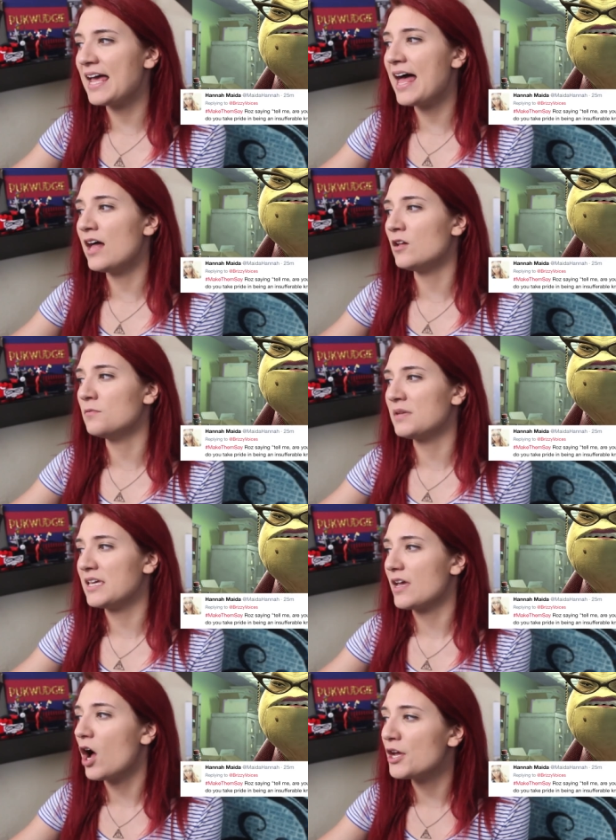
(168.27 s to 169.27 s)
Tell
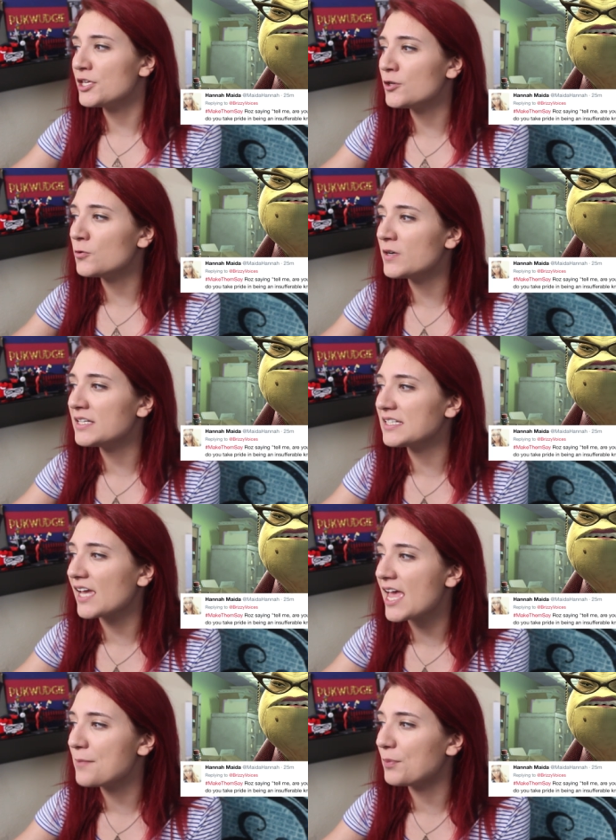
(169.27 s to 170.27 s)
me, are you
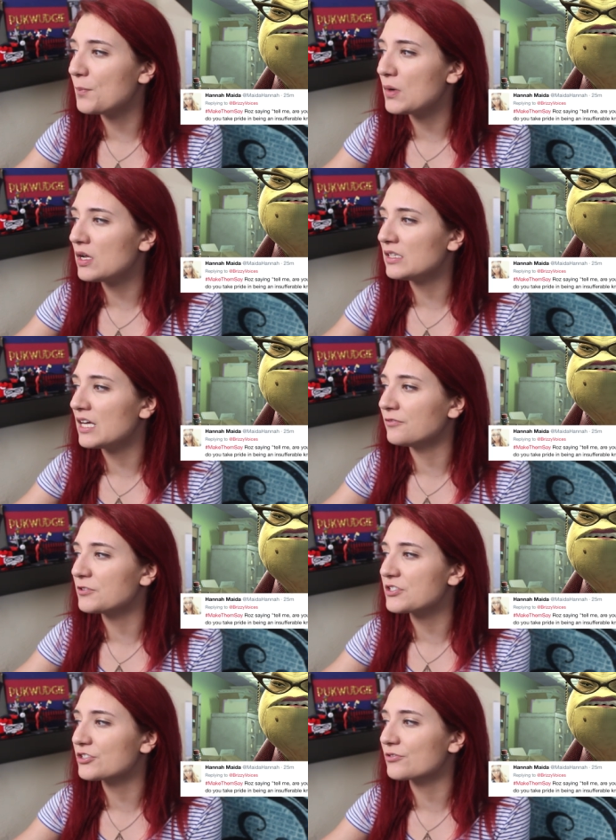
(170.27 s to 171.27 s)
incapable of
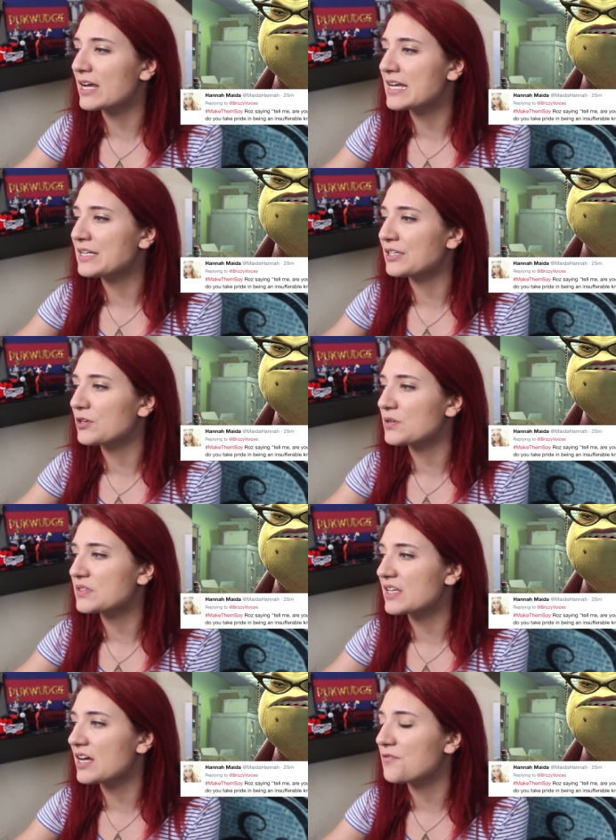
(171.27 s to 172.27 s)
restraining
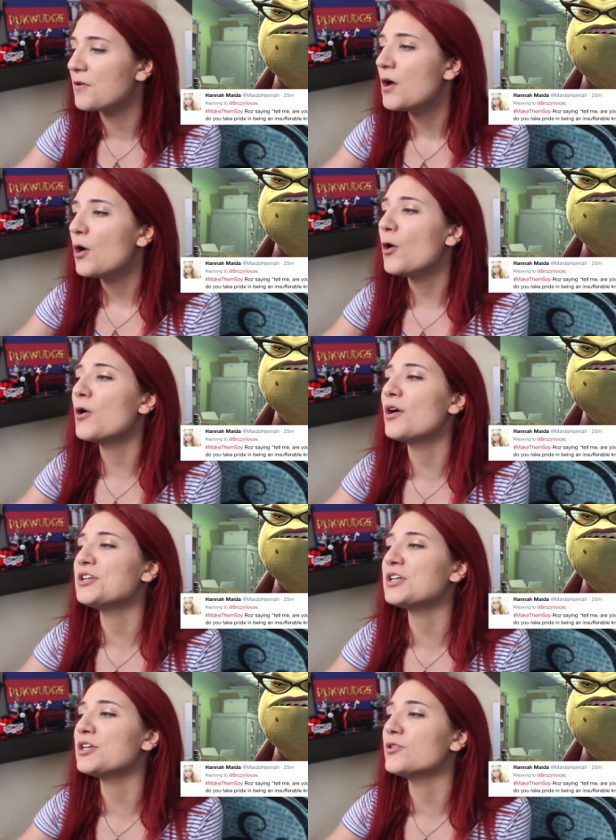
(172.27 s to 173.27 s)
yourself? Or
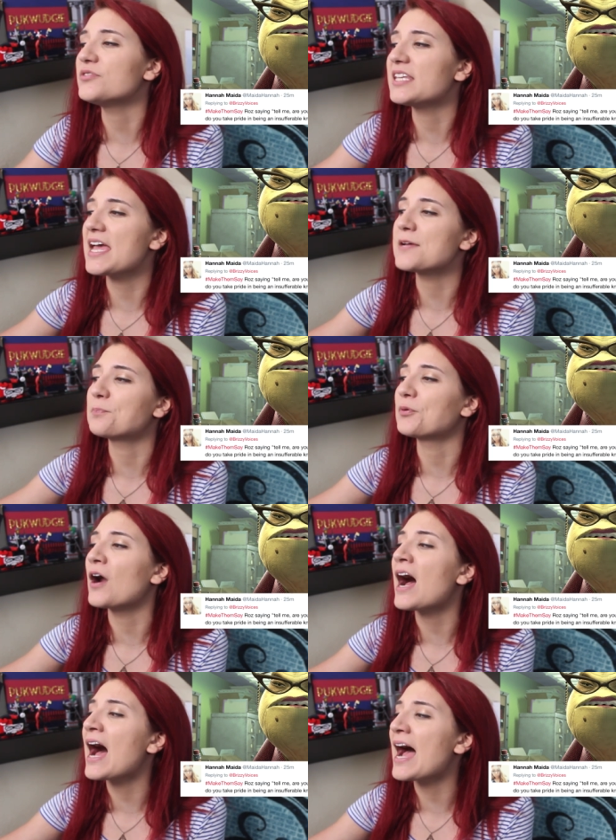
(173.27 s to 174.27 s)
do you take
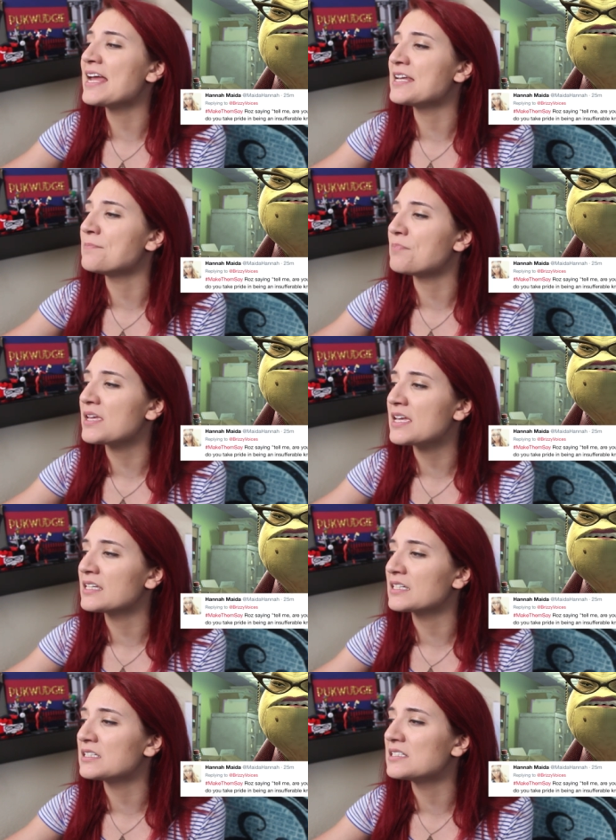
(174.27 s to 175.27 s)
pride in
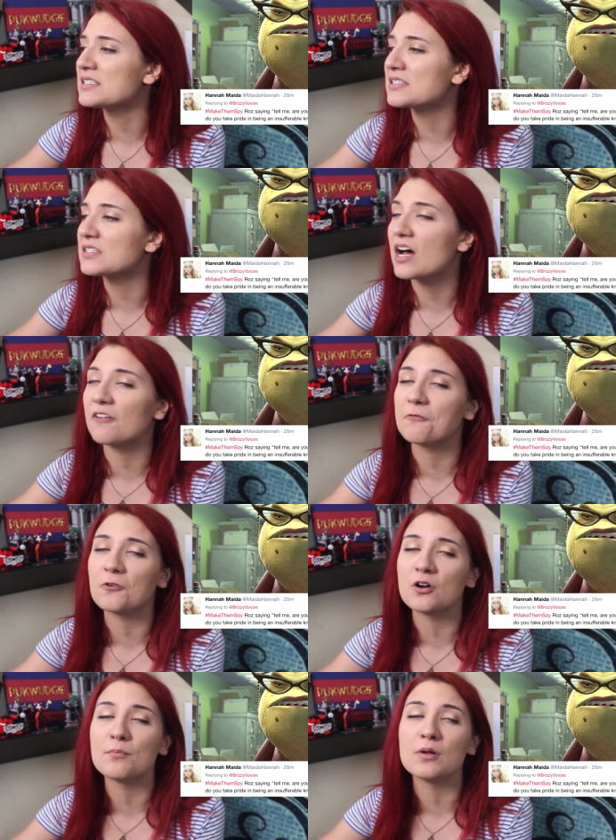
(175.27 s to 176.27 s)
being an
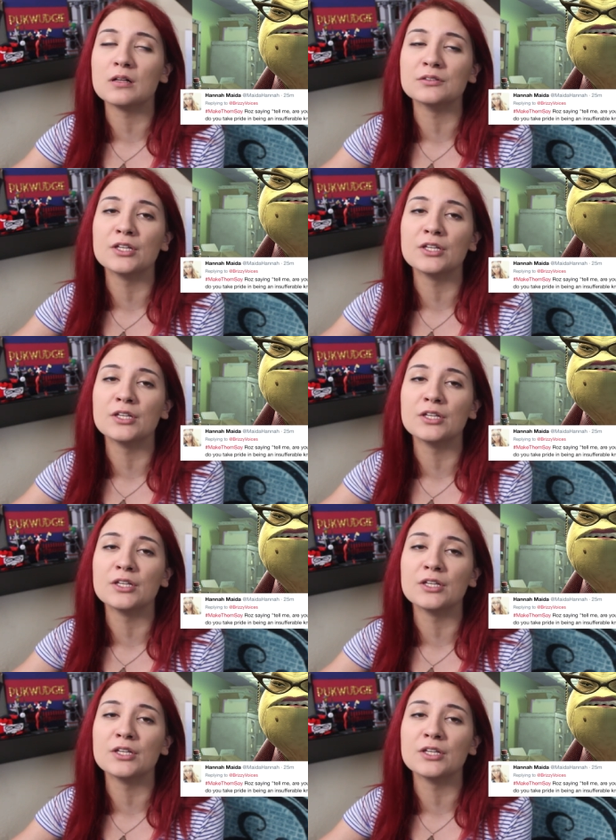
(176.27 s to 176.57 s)
insufferable